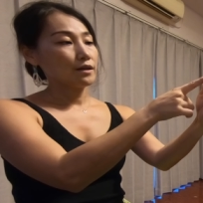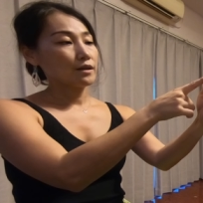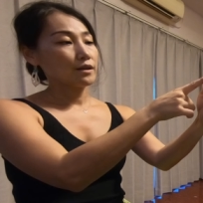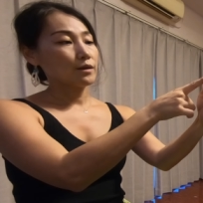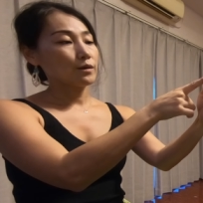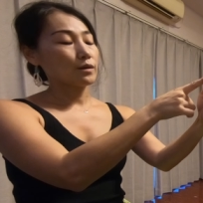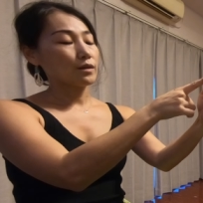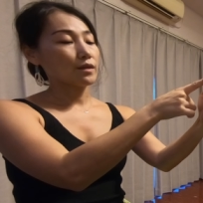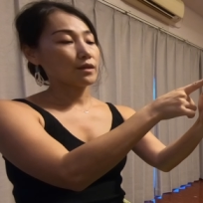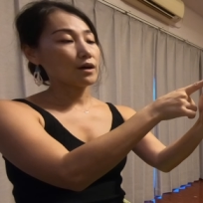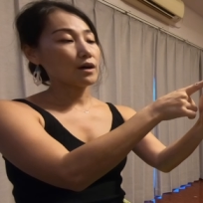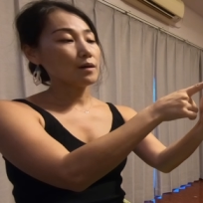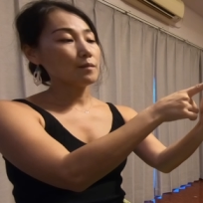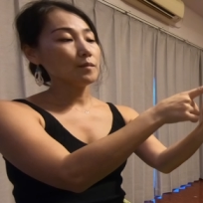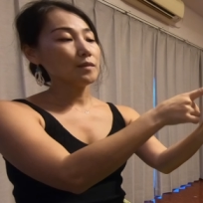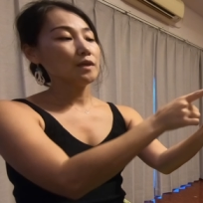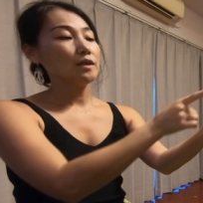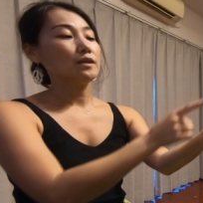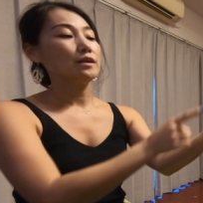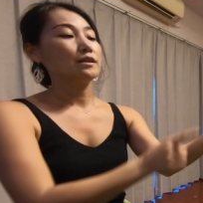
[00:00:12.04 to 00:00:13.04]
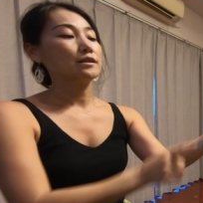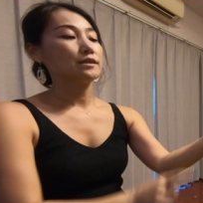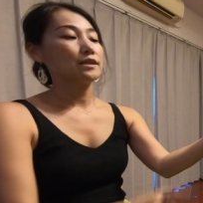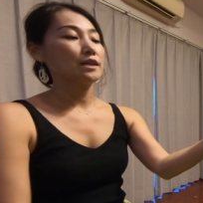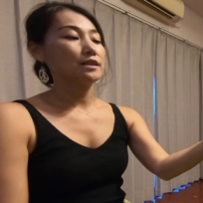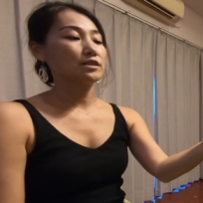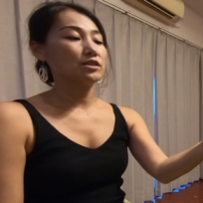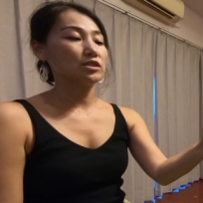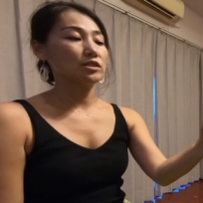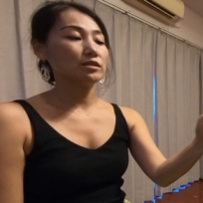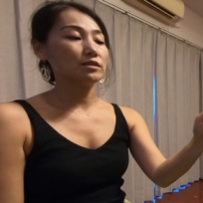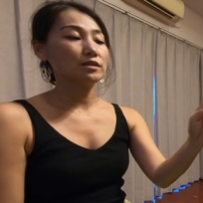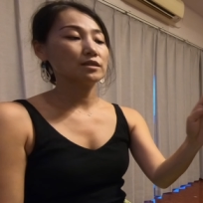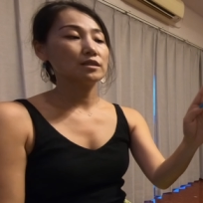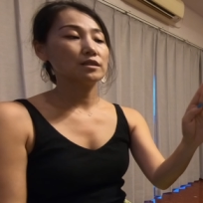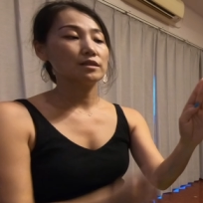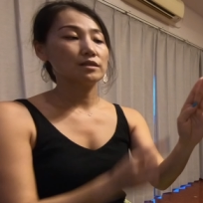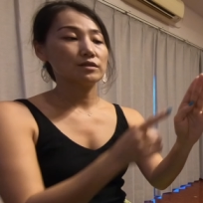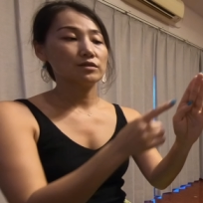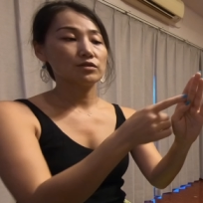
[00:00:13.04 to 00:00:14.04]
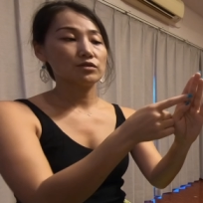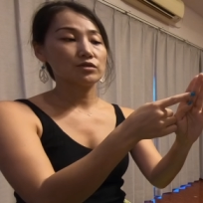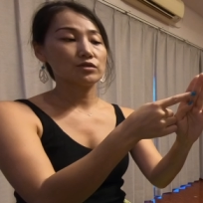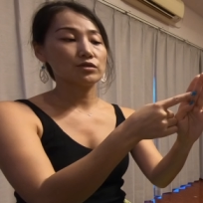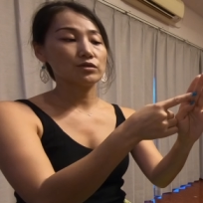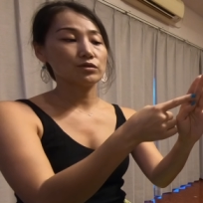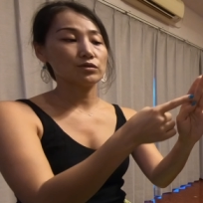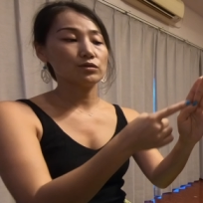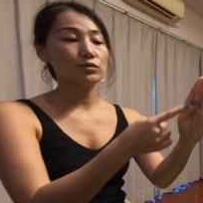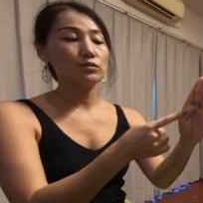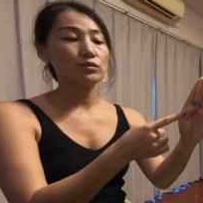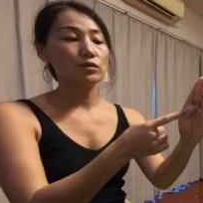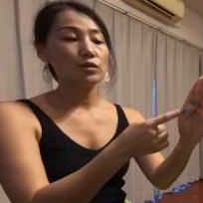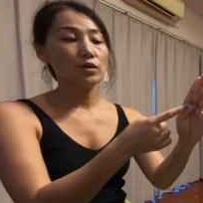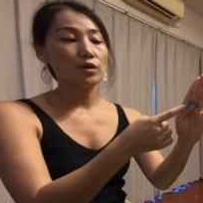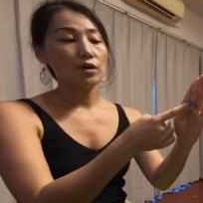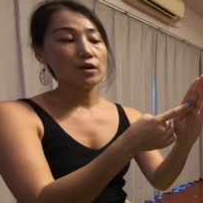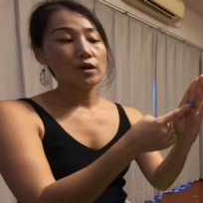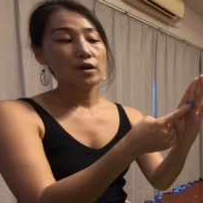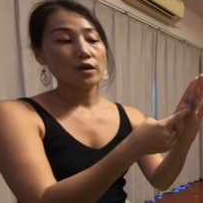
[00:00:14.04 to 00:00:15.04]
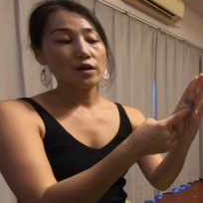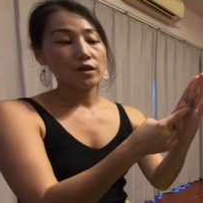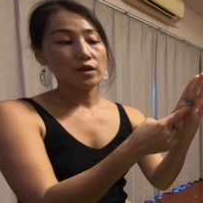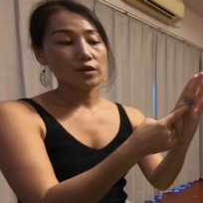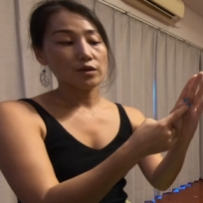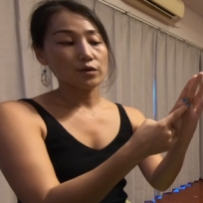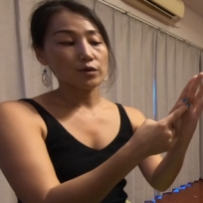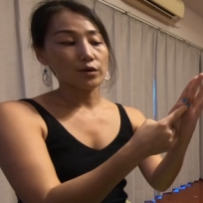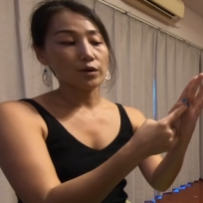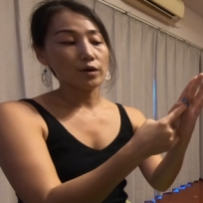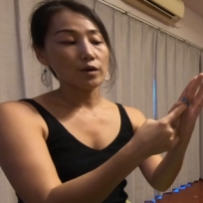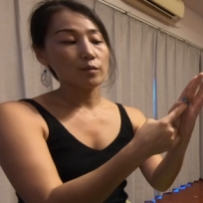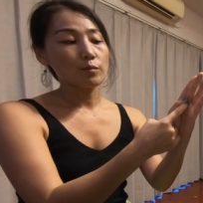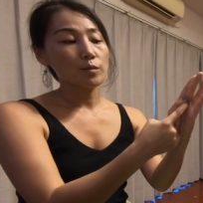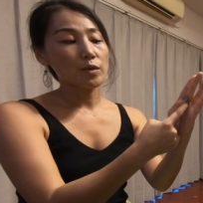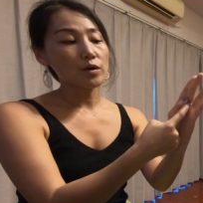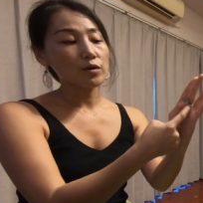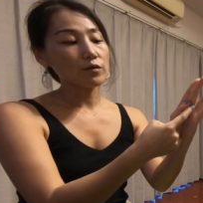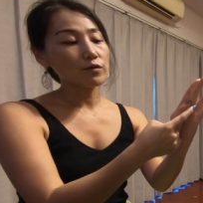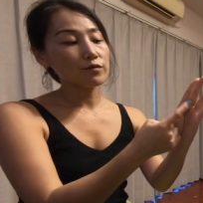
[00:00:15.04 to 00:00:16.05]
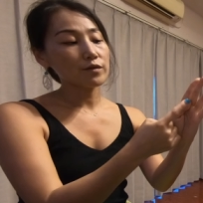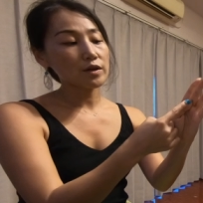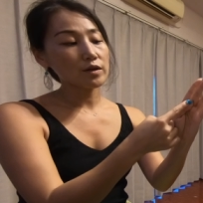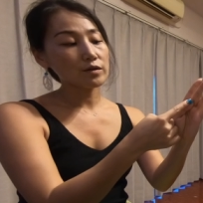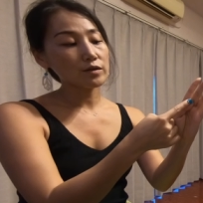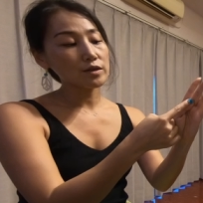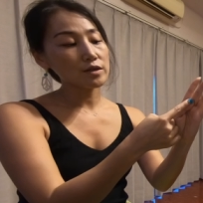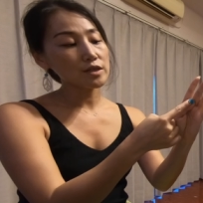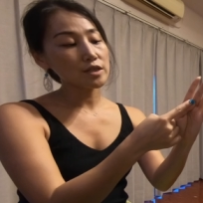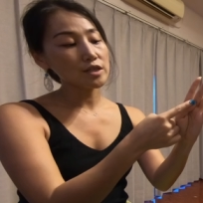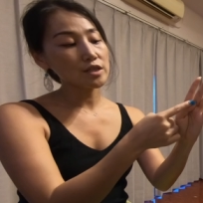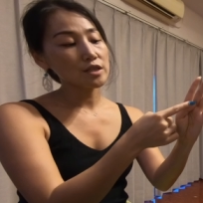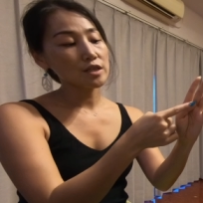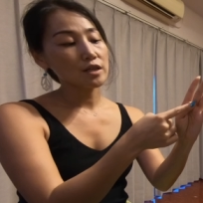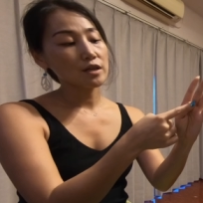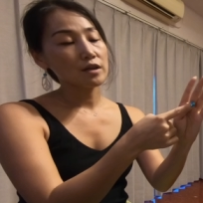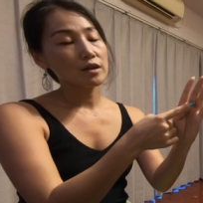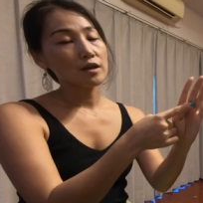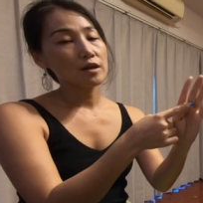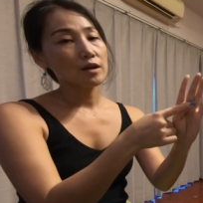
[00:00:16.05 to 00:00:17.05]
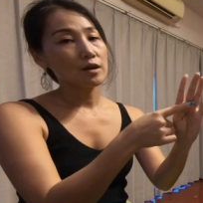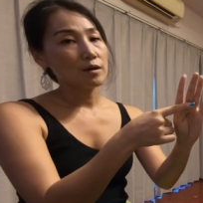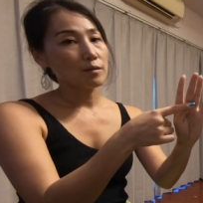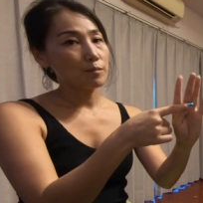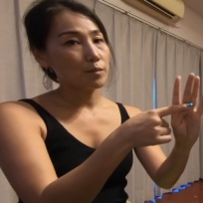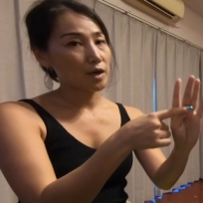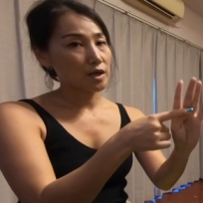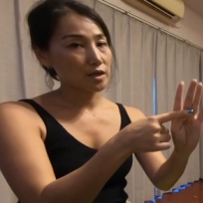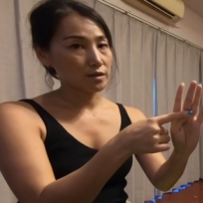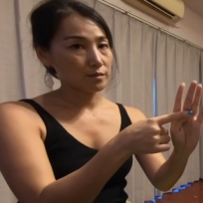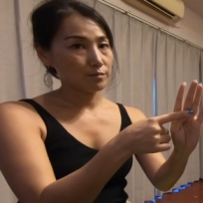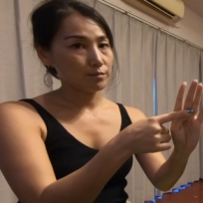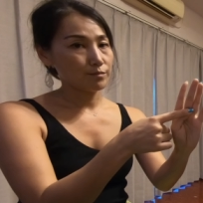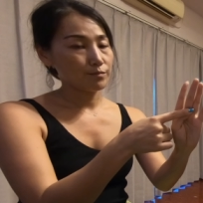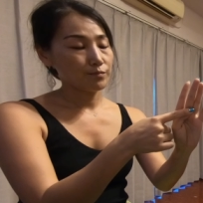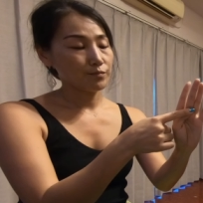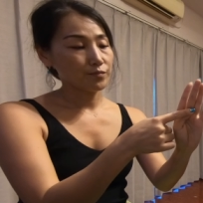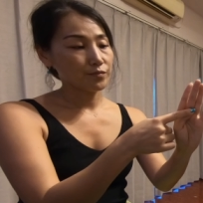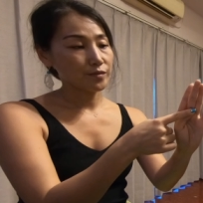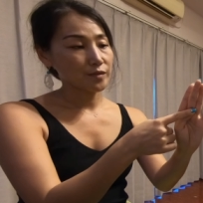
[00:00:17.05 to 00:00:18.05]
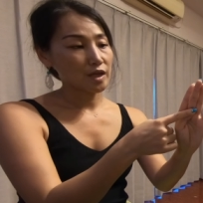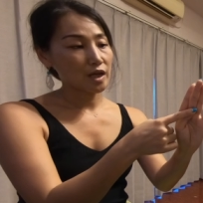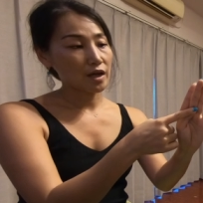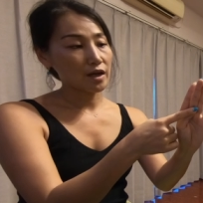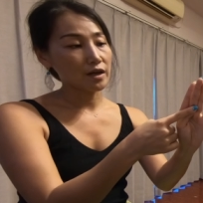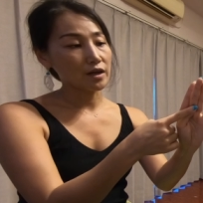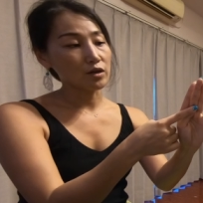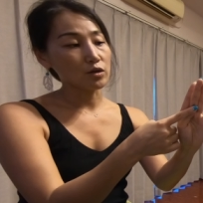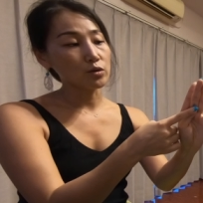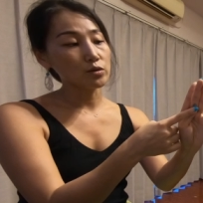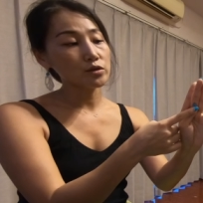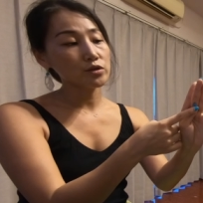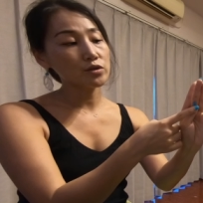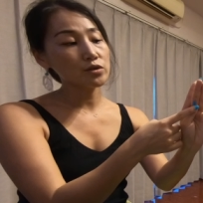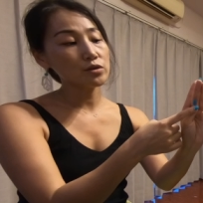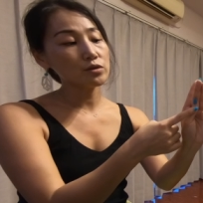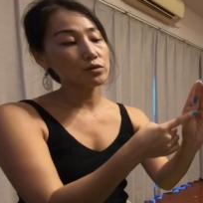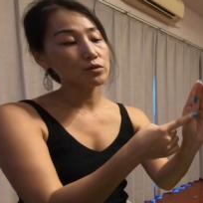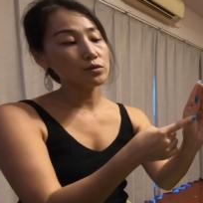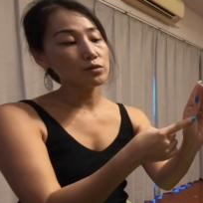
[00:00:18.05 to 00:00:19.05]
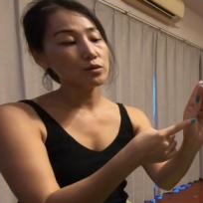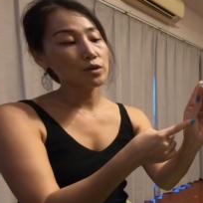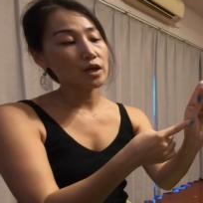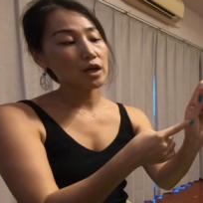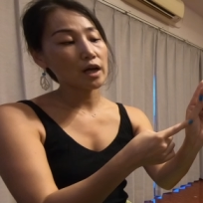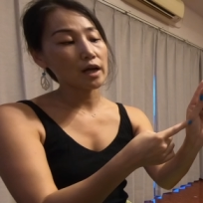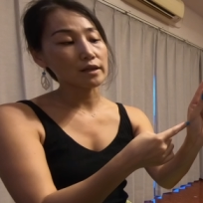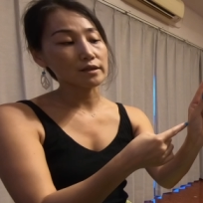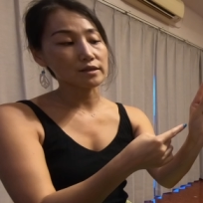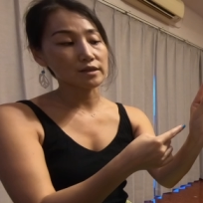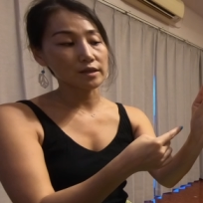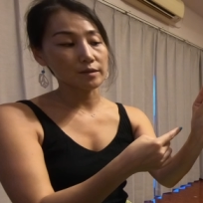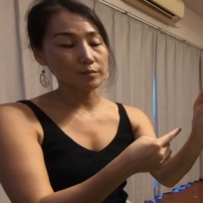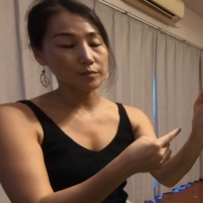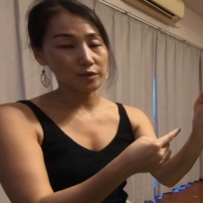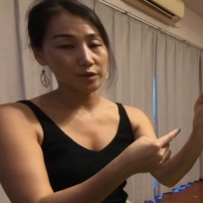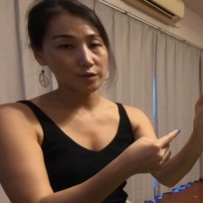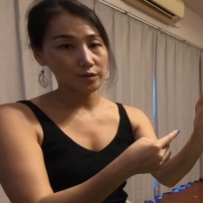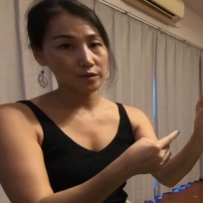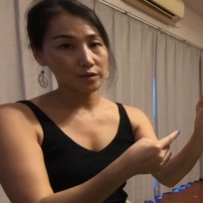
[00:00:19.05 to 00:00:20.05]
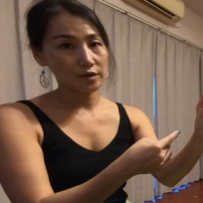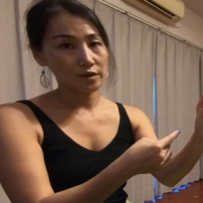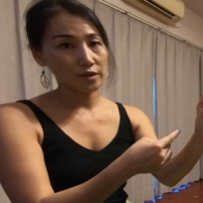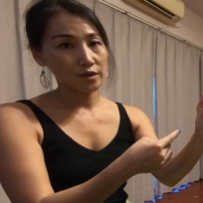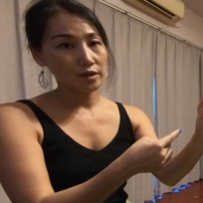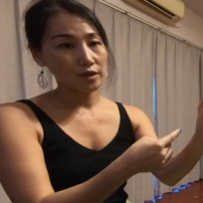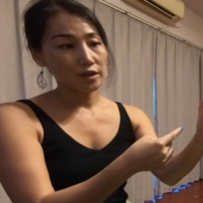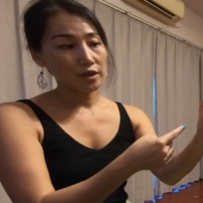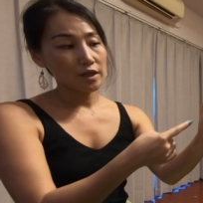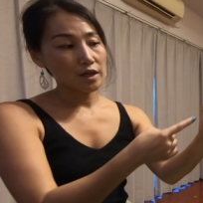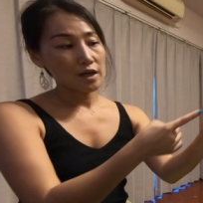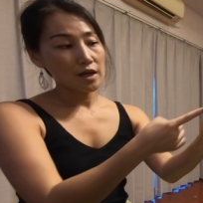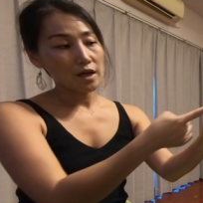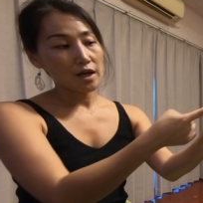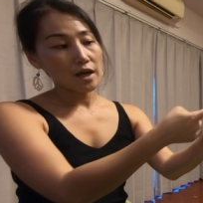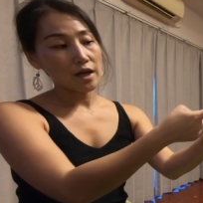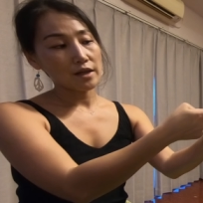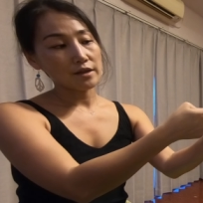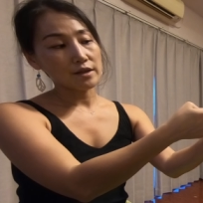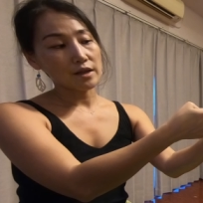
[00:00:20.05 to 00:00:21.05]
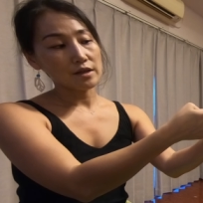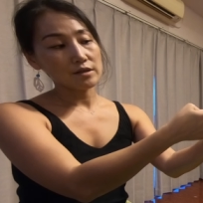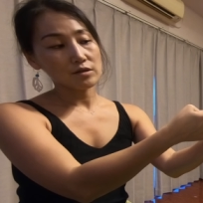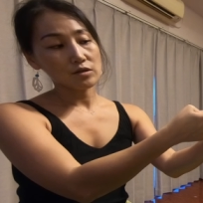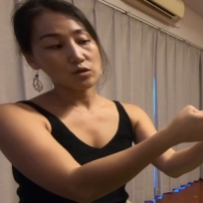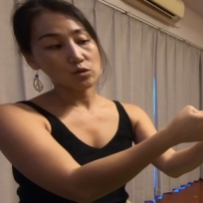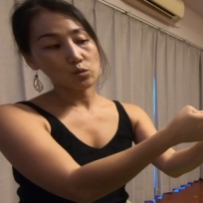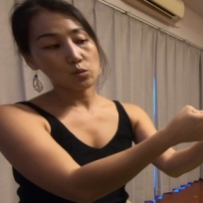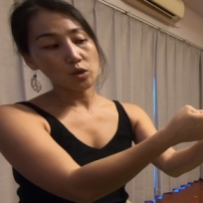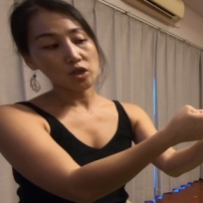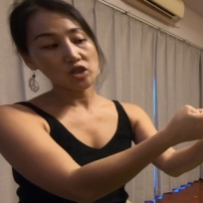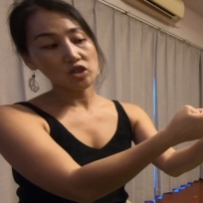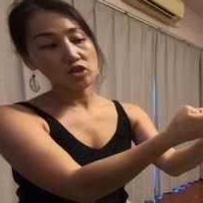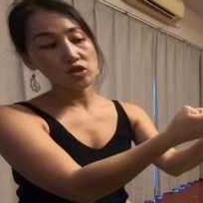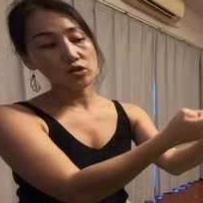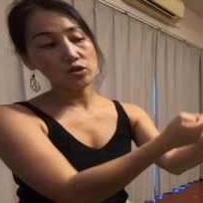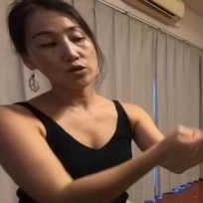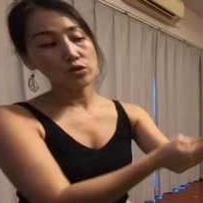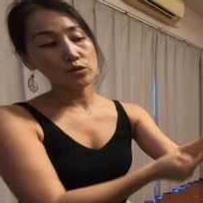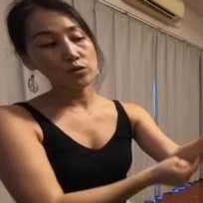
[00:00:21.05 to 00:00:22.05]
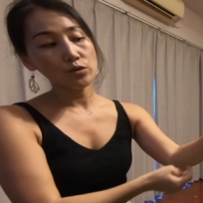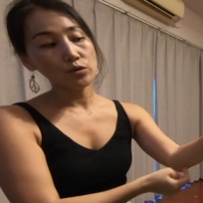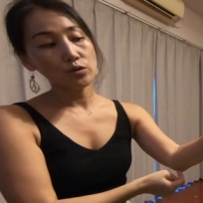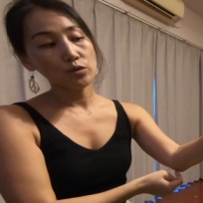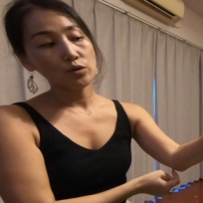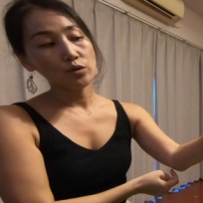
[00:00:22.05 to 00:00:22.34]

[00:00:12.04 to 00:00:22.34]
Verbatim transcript: your thumb touches to your middle fingers bottom and it goes to a tip and then switch to